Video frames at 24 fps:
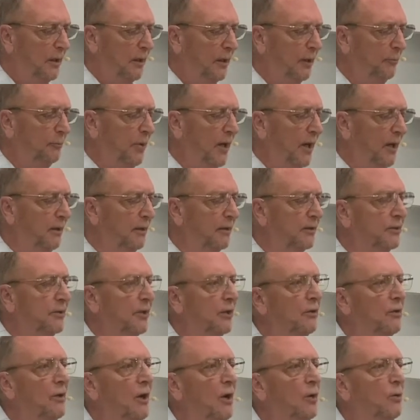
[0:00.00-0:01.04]
And Pilate
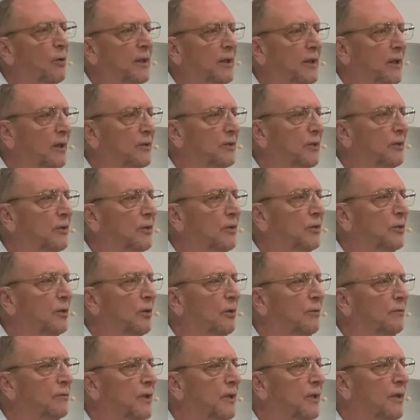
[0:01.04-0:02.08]
said, no, he doesn't
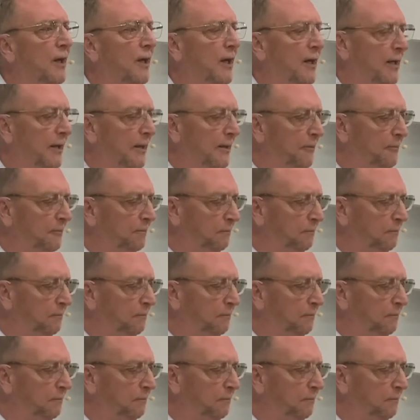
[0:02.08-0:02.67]
deserve to die.